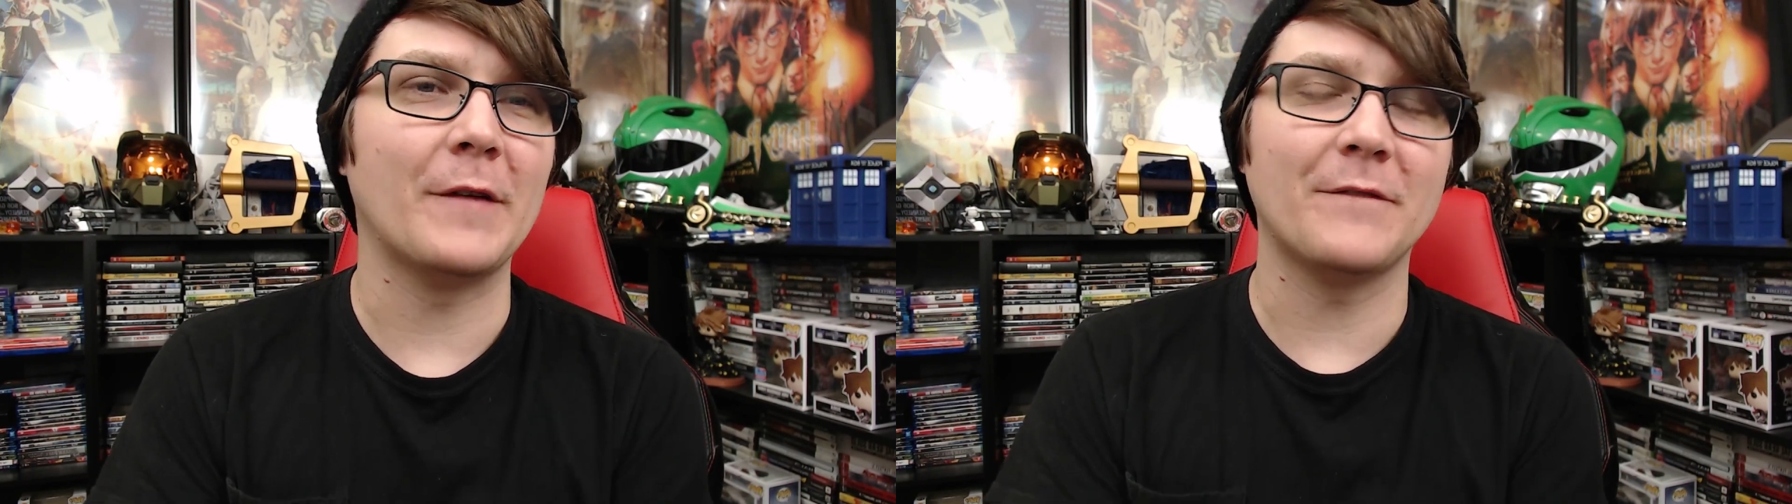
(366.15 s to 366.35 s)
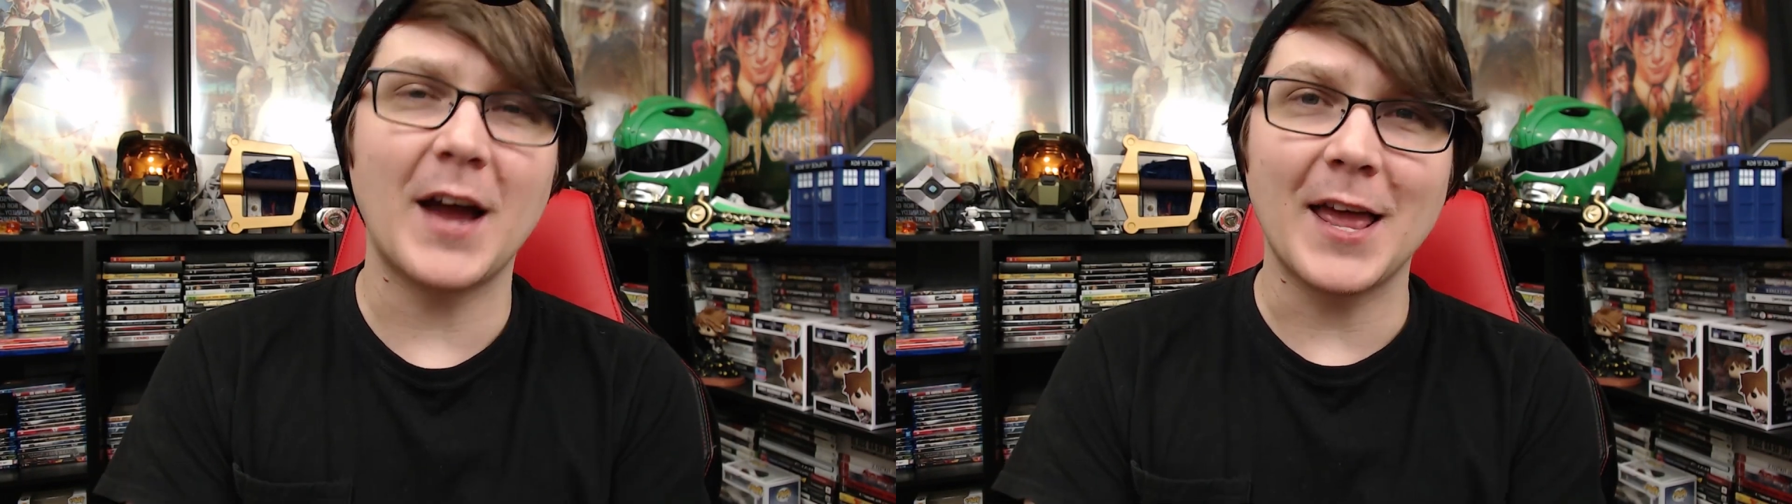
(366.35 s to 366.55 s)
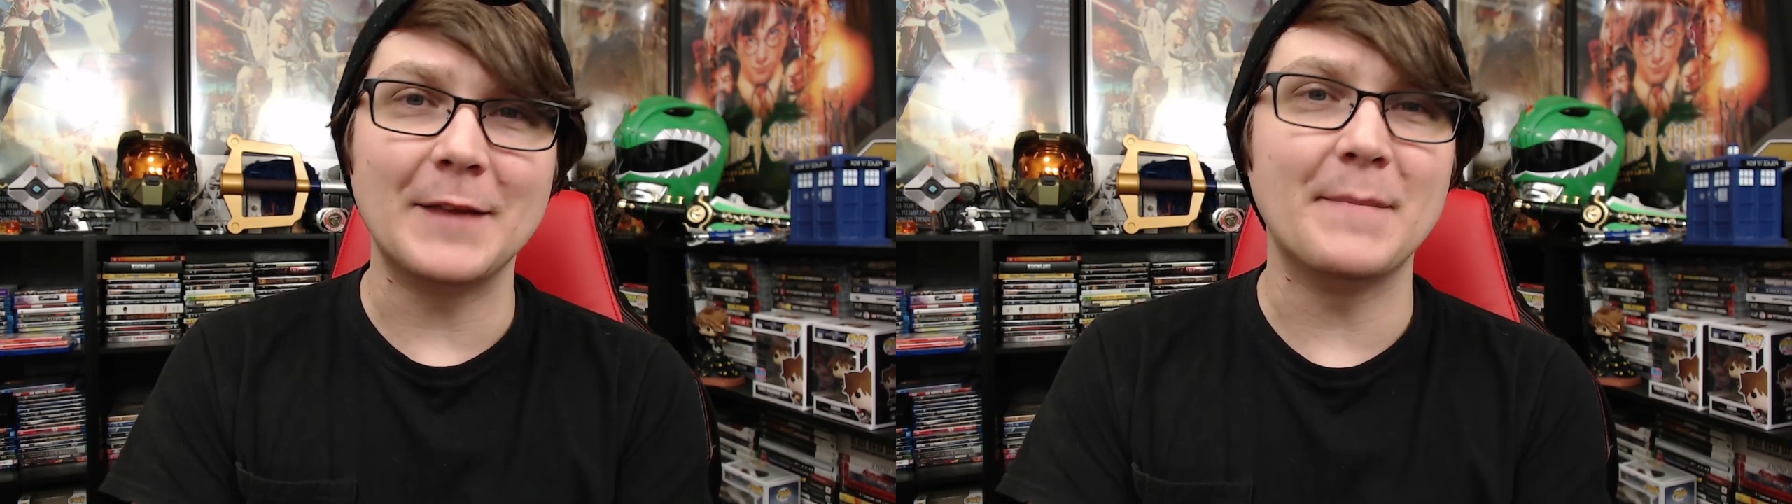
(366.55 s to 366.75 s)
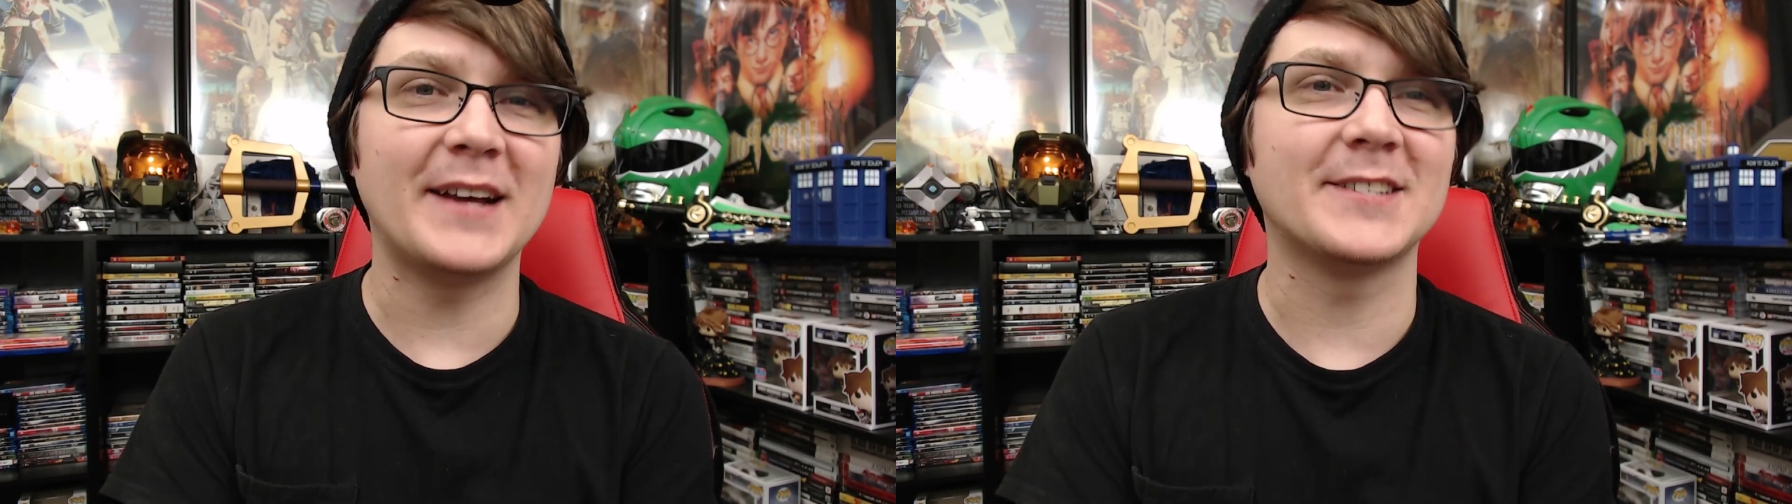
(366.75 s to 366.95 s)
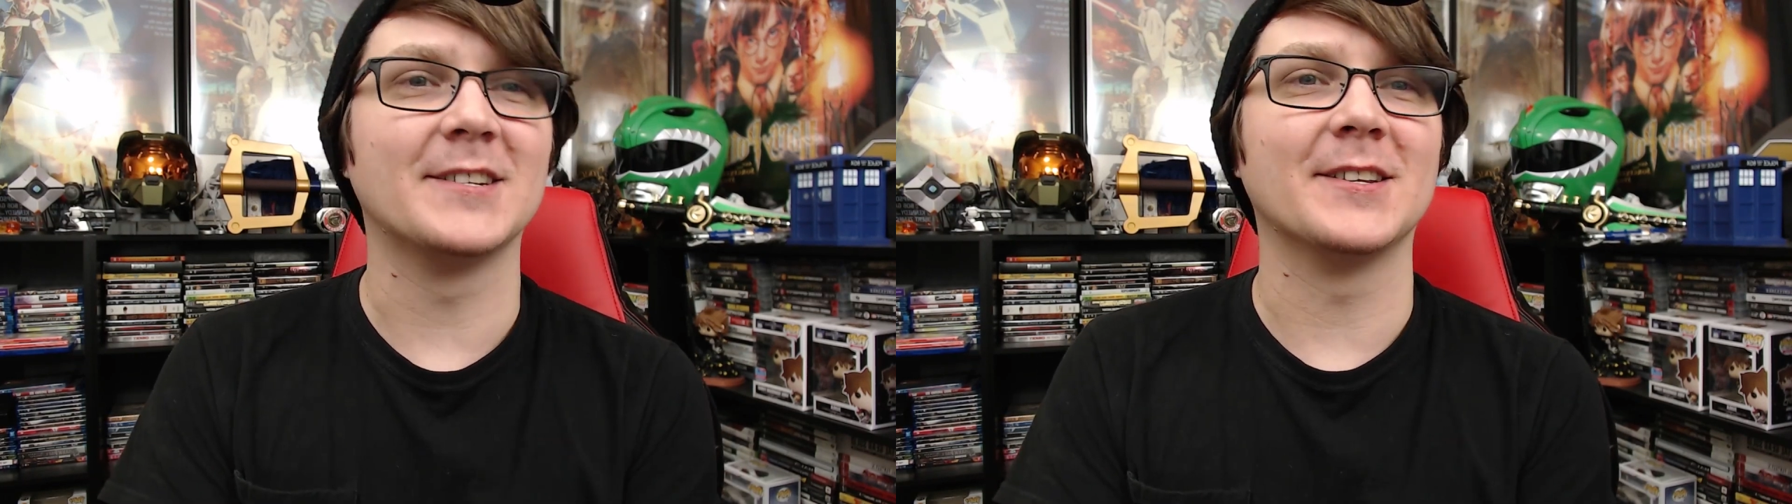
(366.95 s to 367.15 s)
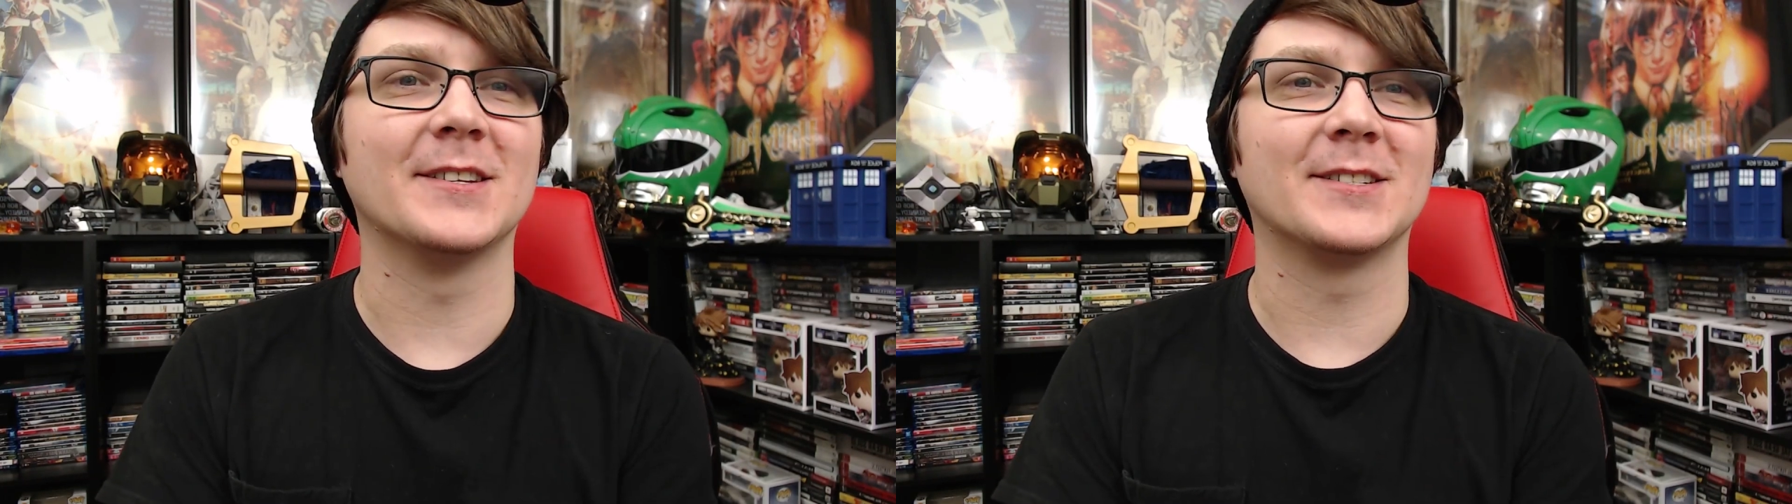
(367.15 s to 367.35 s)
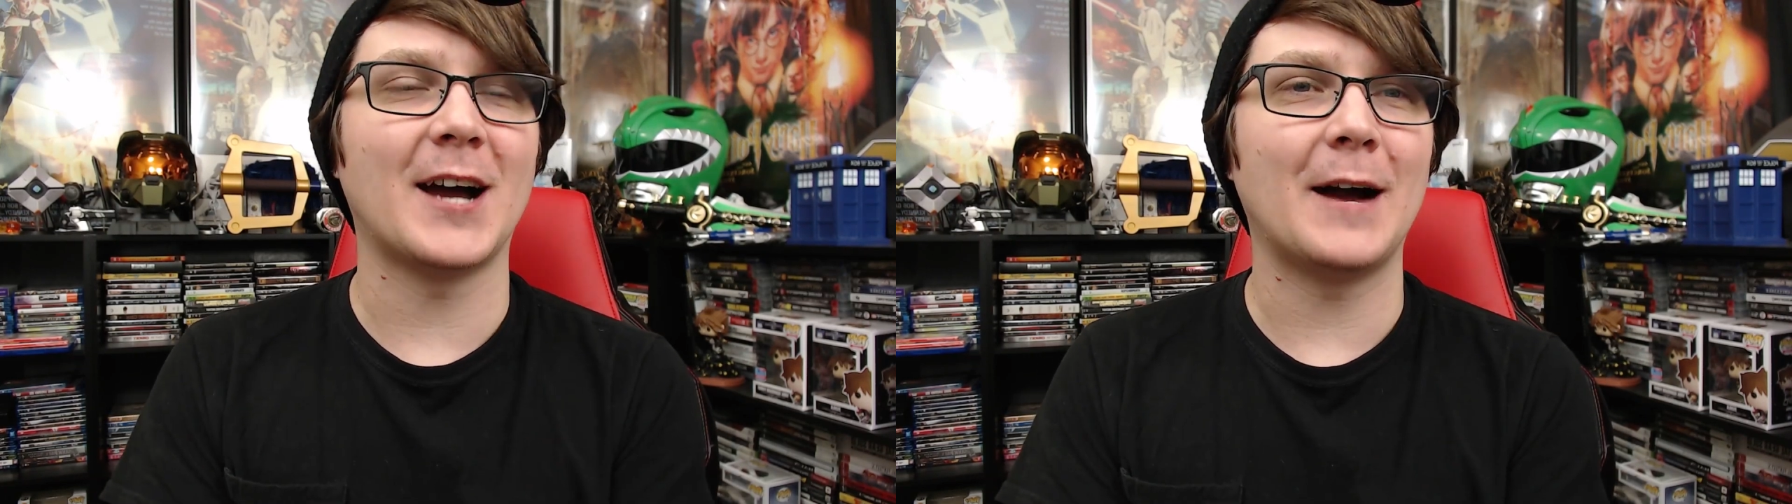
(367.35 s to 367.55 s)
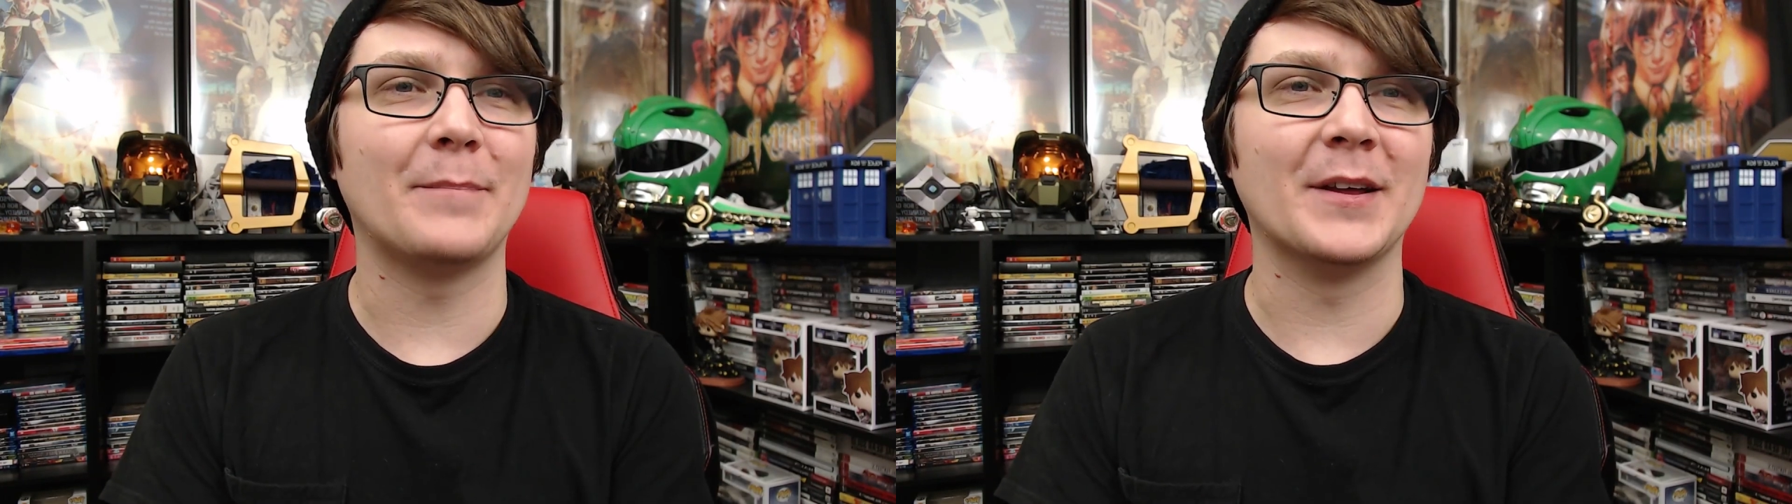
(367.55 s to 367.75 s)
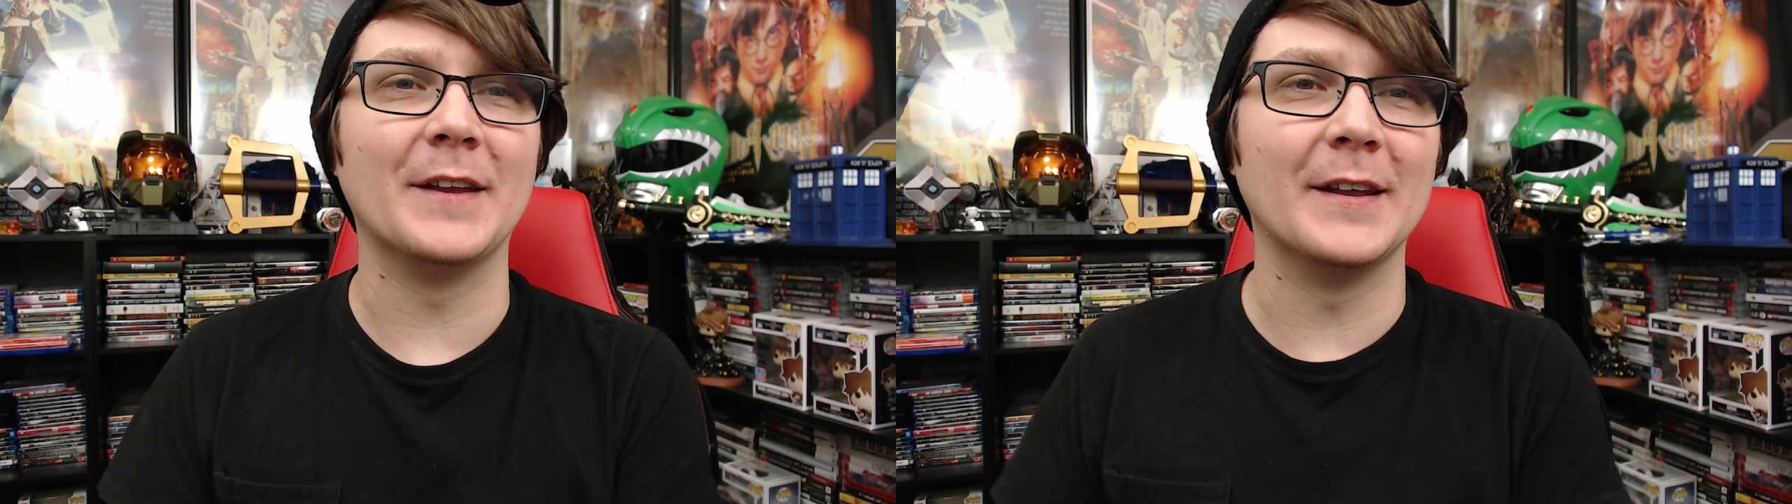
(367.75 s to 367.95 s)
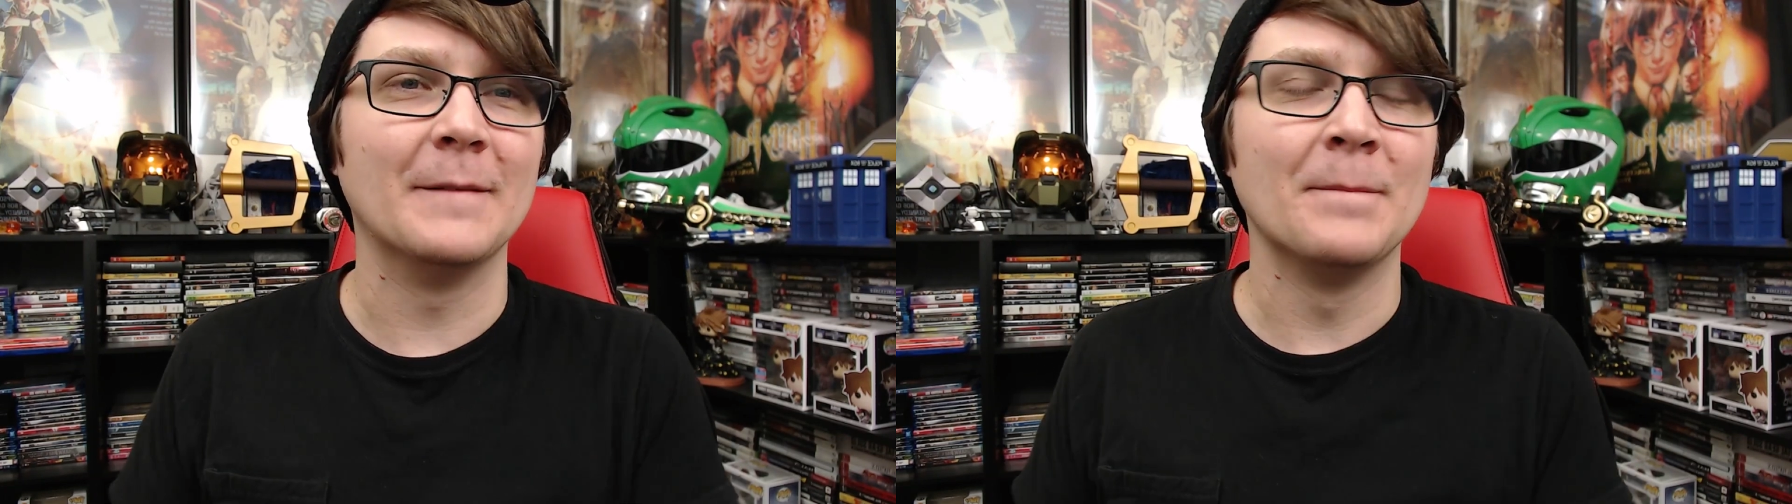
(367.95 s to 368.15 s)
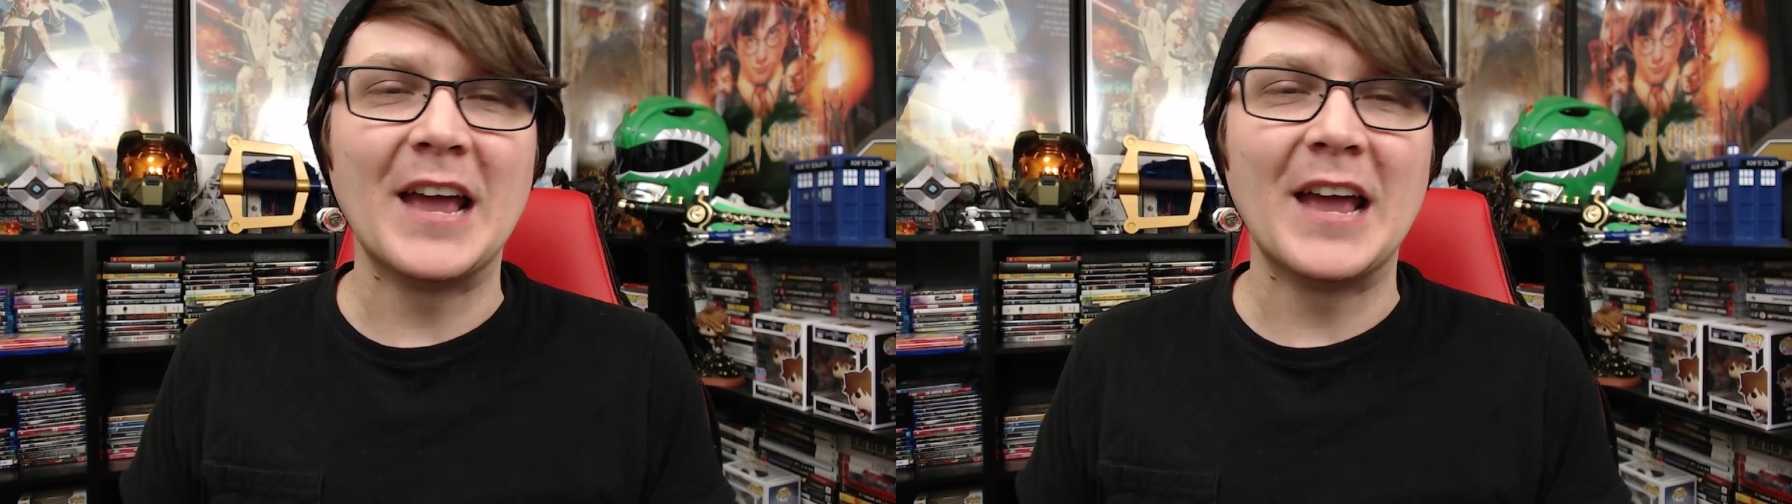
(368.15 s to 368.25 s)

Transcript: He finally makes it to the top, and then